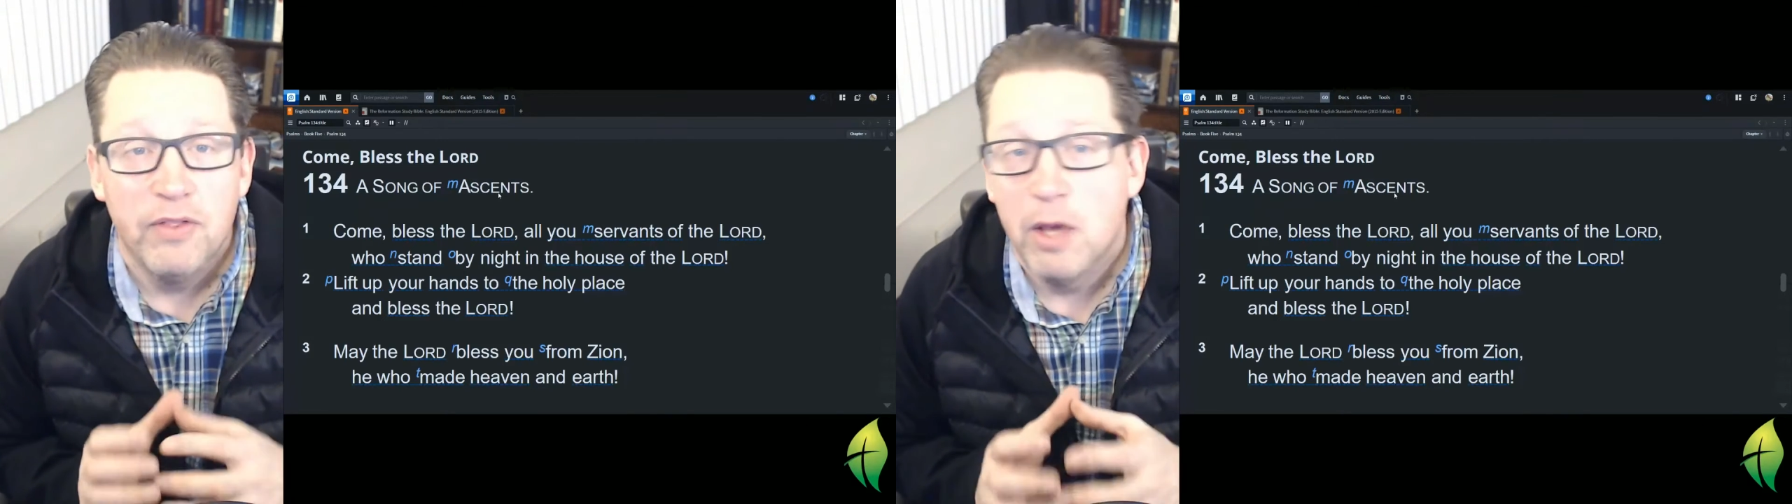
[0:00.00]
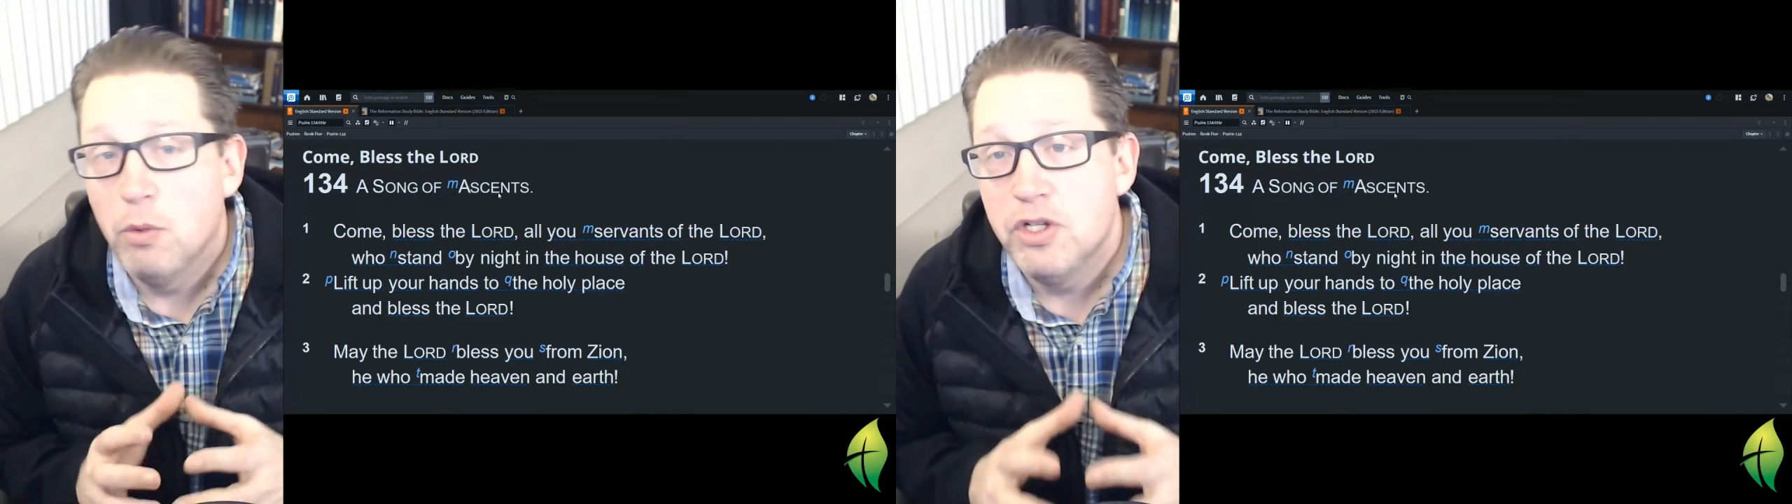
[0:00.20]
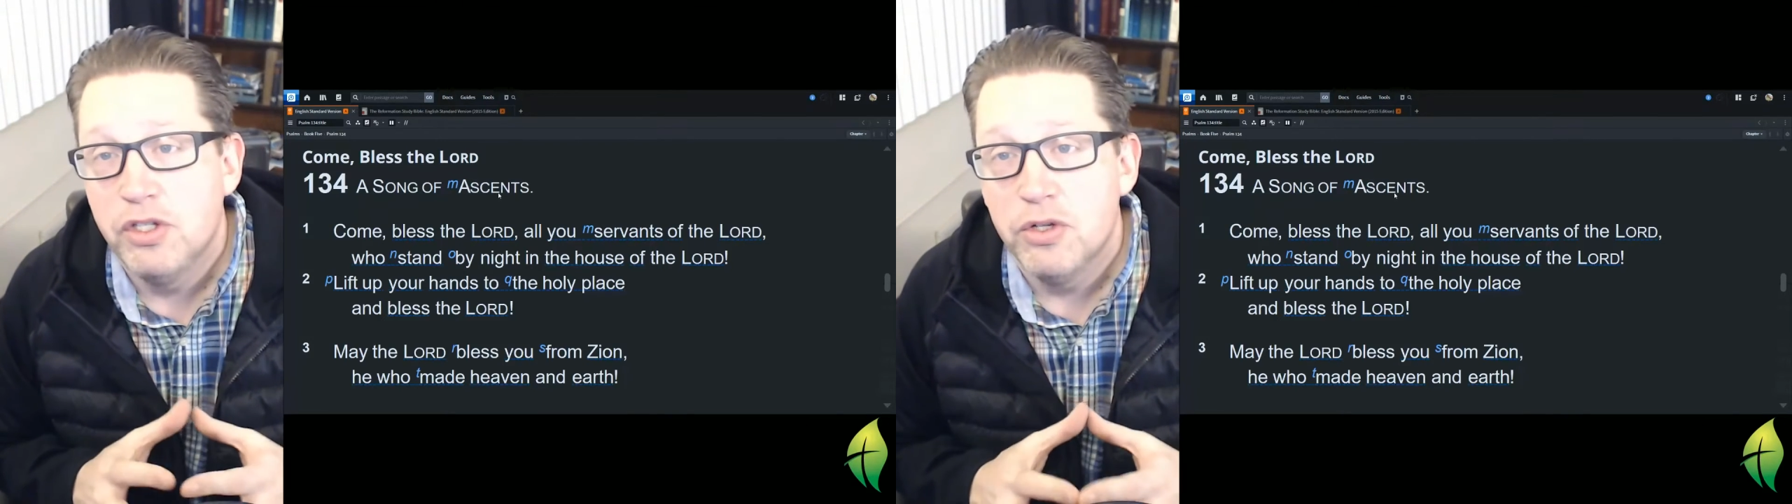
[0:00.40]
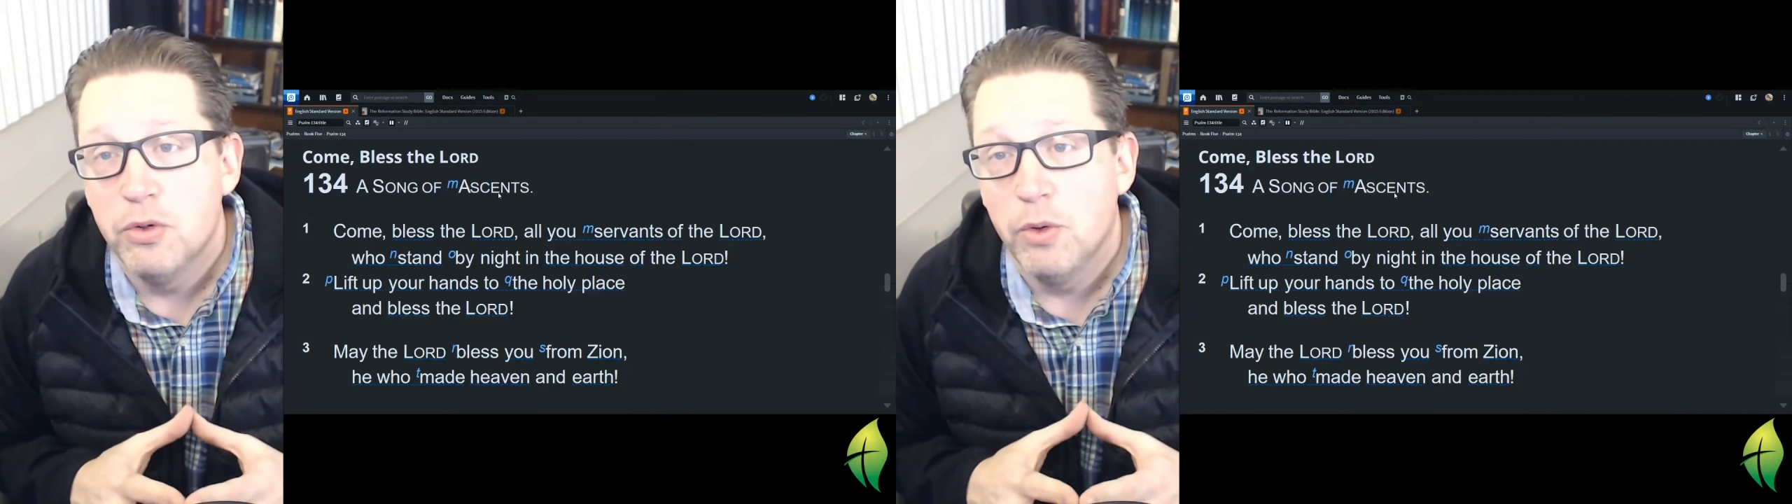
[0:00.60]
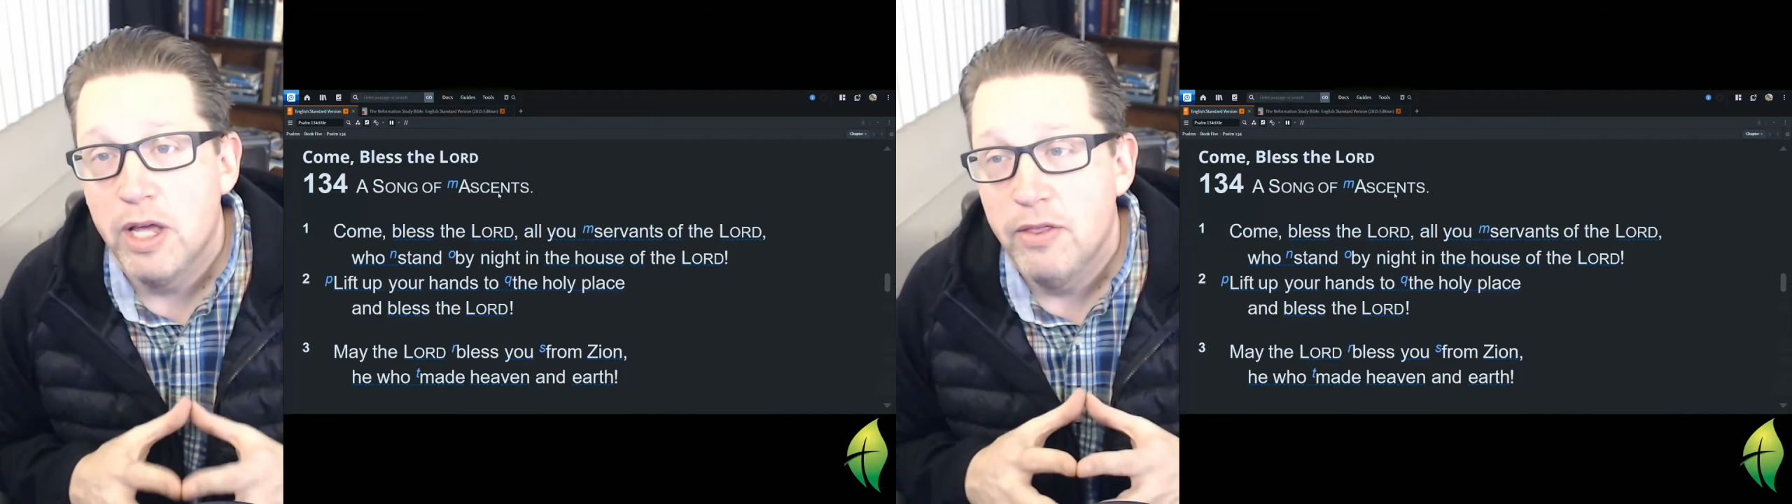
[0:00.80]
they would
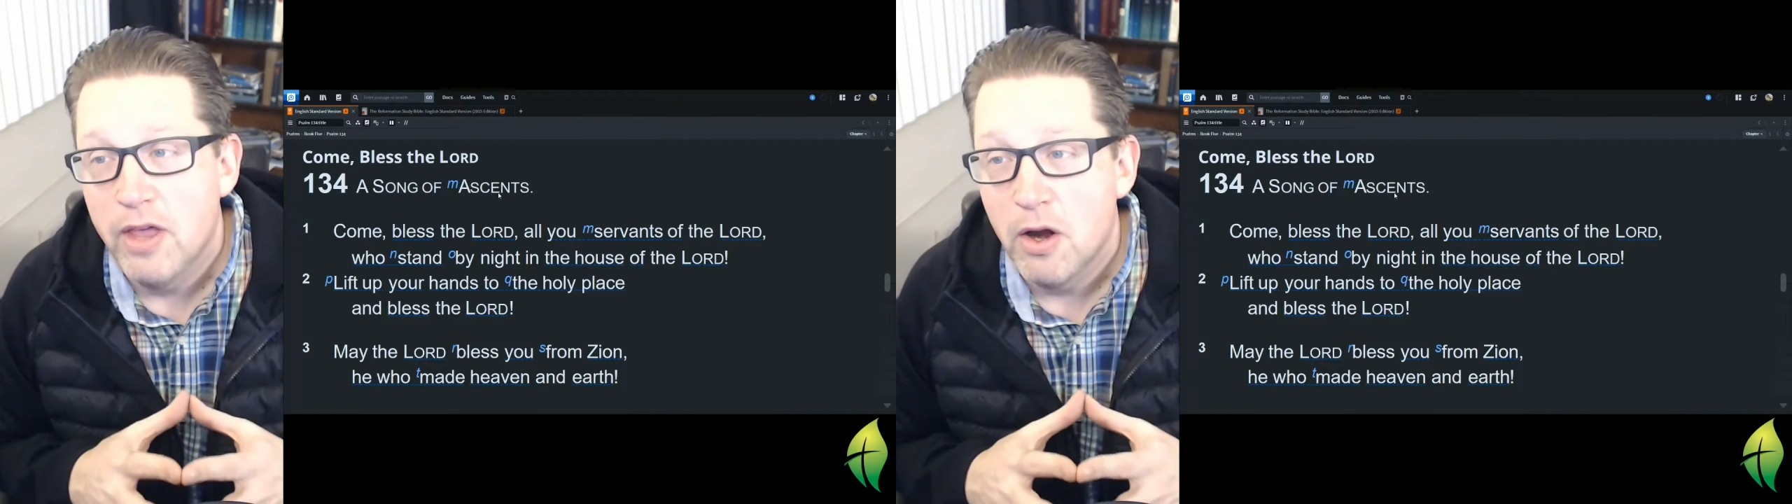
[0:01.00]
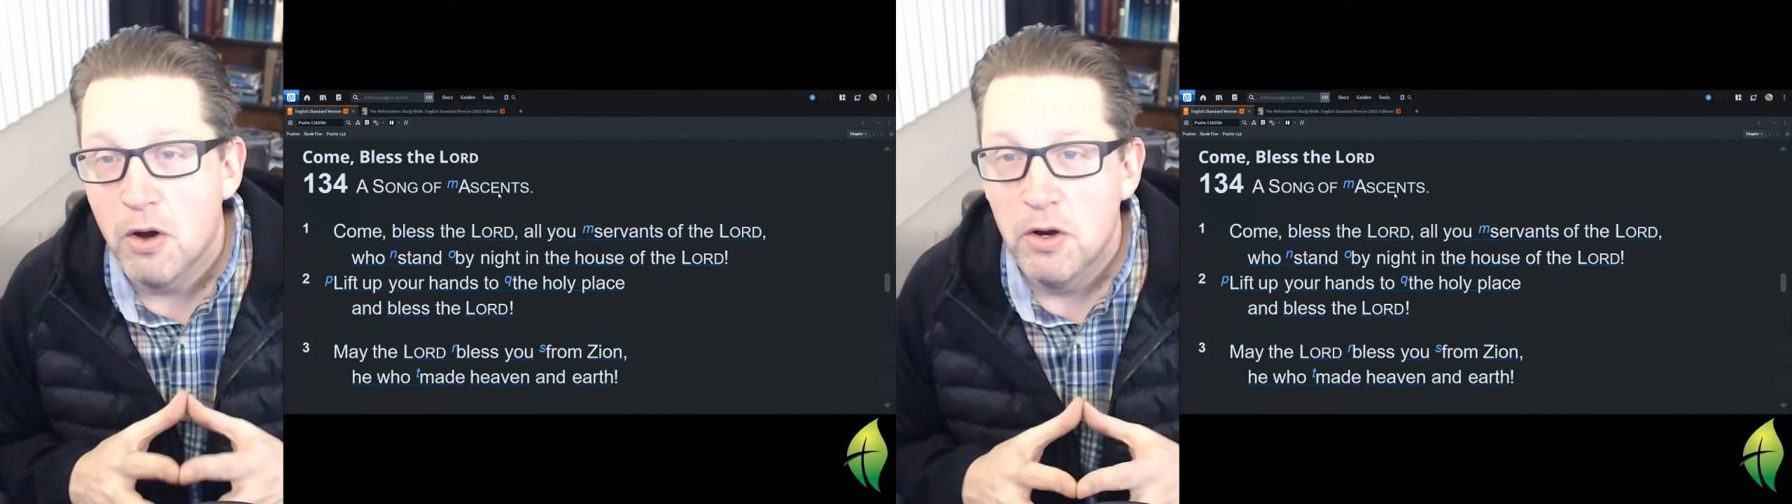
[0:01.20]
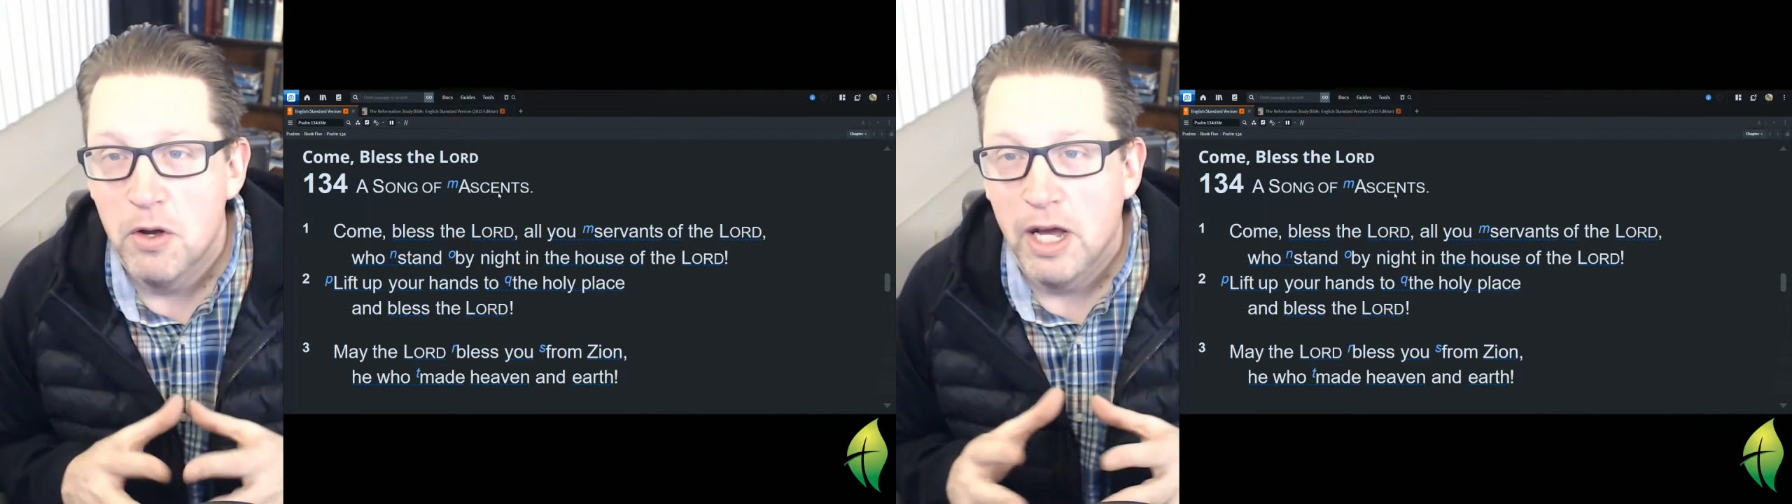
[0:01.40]
do in their